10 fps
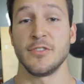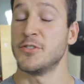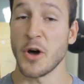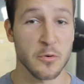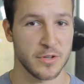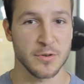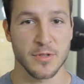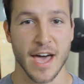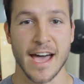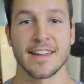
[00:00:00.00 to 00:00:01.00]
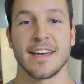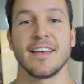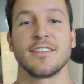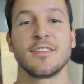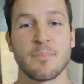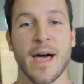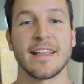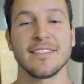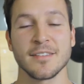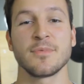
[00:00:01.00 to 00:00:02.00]
Don't do that.
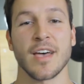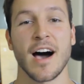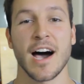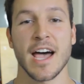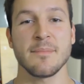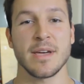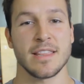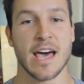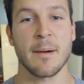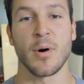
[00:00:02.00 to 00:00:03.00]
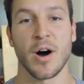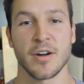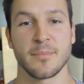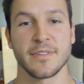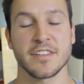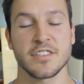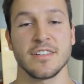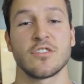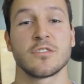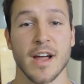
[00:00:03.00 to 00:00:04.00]
Spend some time in that bottom position,
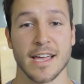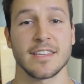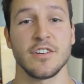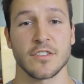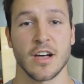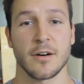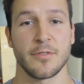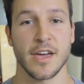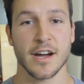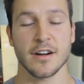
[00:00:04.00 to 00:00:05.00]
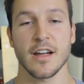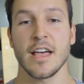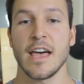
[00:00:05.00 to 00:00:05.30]
strengthen yourself there,